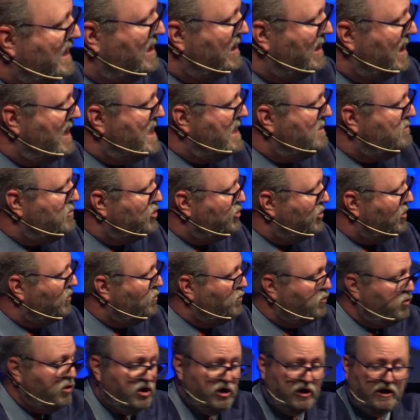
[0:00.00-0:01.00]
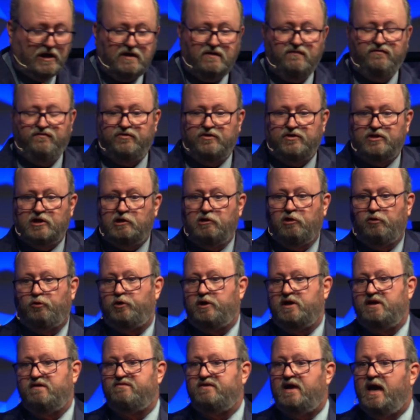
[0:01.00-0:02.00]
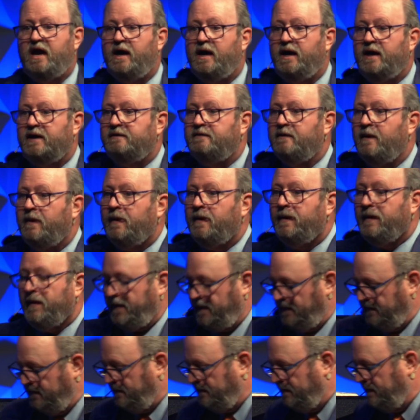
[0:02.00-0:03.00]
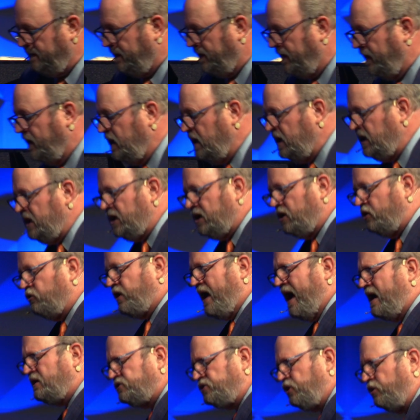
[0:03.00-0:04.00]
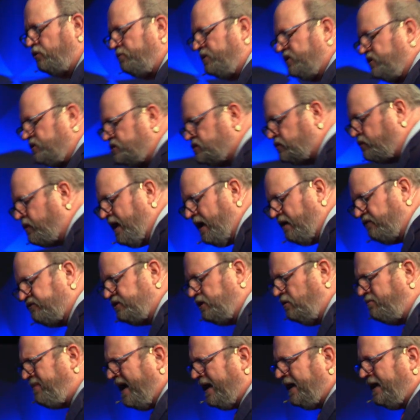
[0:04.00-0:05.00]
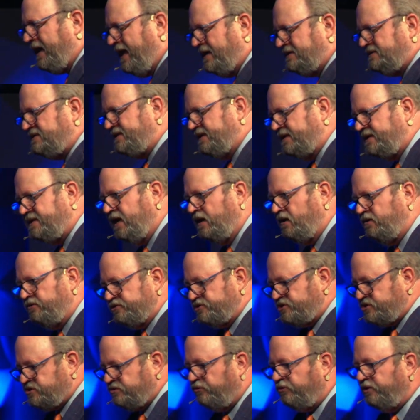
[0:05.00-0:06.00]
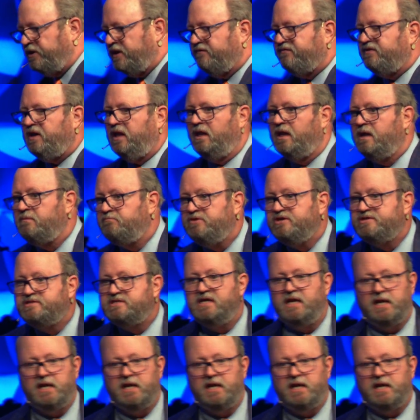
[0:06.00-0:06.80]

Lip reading: claim your work for the glory of God. On October the 12th, nobody likes to tell the story of Columbus